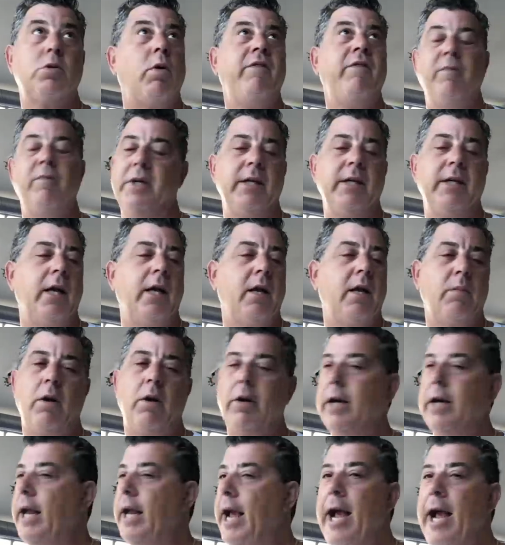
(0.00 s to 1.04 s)
$25
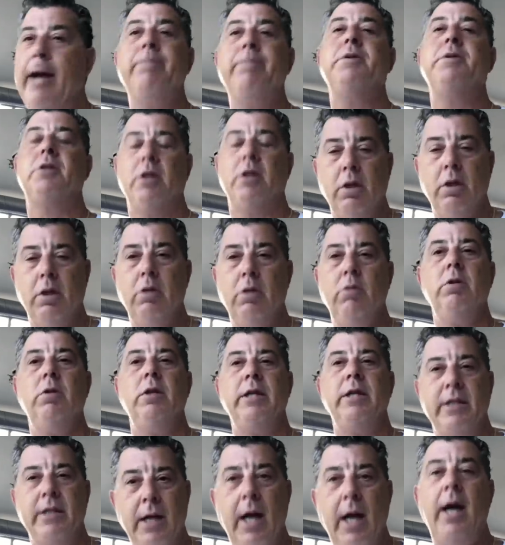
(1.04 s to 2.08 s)
billion market?
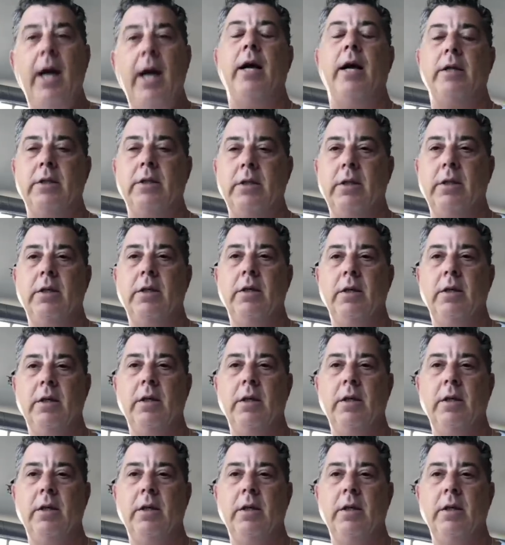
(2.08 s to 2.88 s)
Absolutely not.